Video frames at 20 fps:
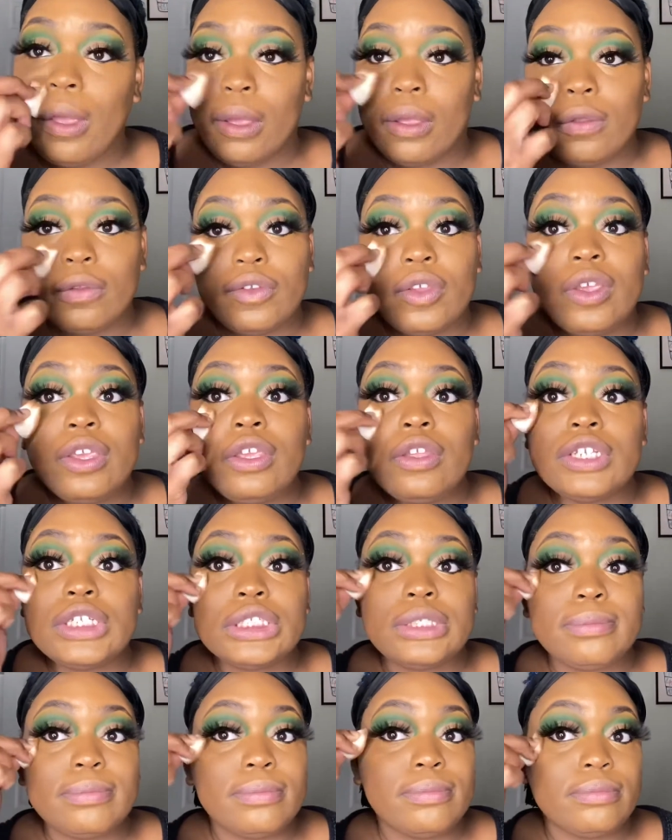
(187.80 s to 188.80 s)
So you
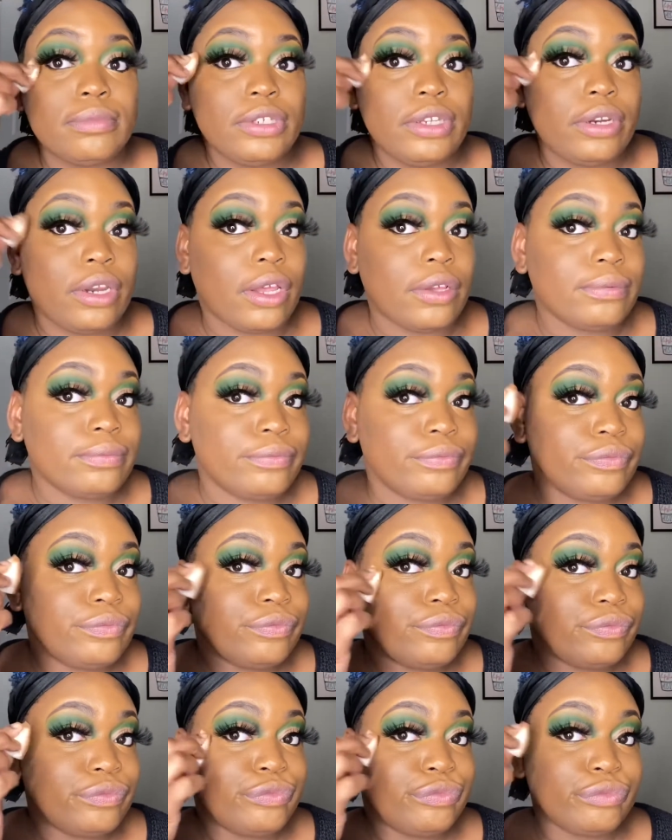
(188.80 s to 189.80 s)
just, you know,
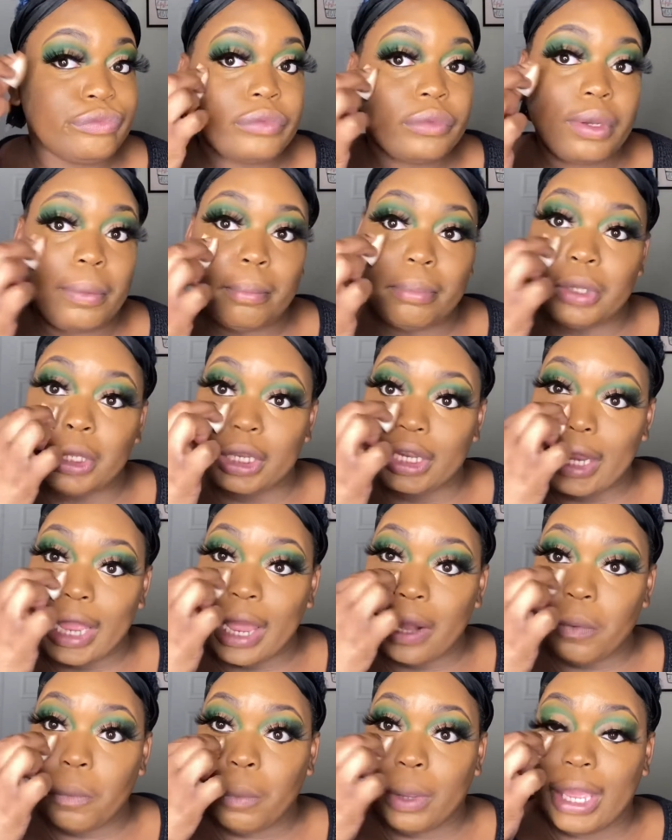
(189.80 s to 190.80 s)
blend that
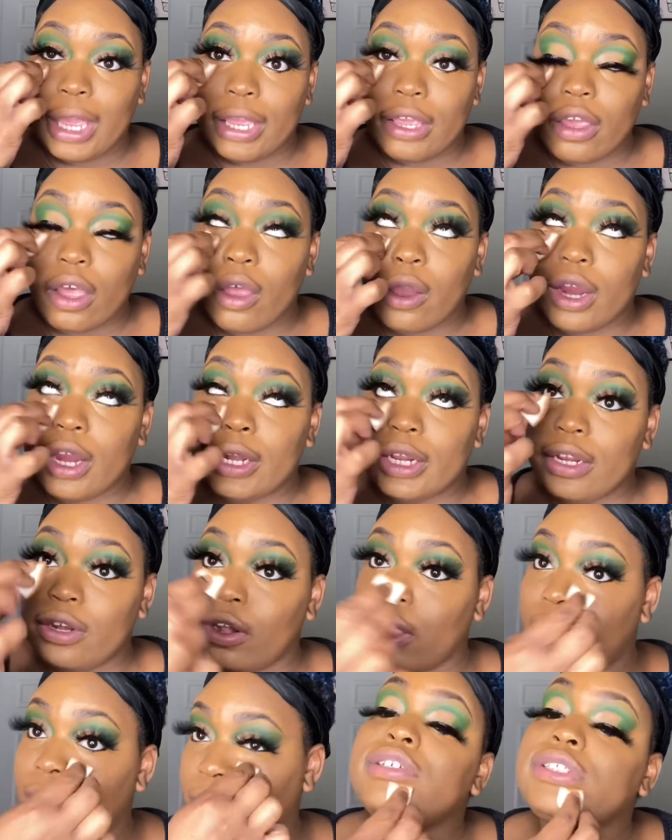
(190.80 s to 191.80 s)
away. You already
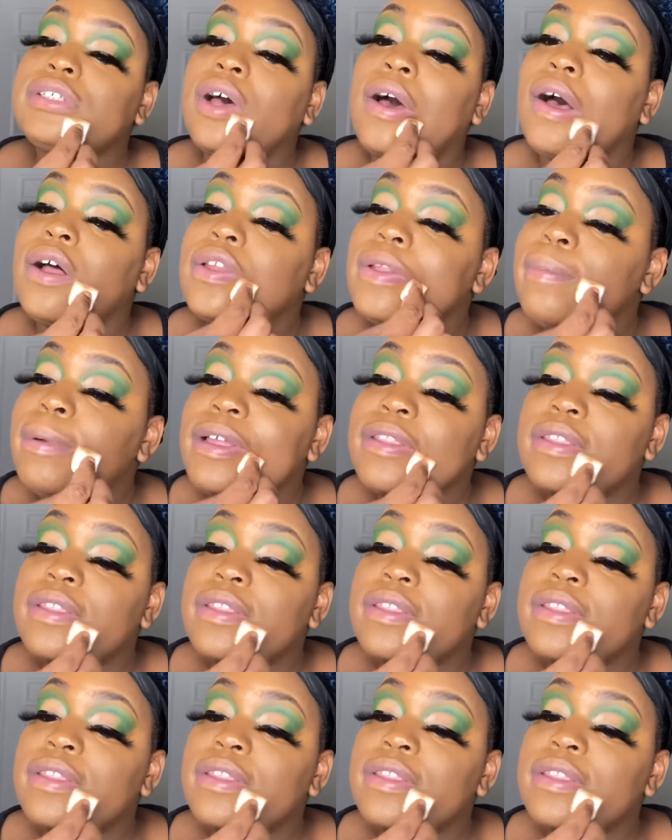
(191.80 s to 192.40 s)
know it's all about the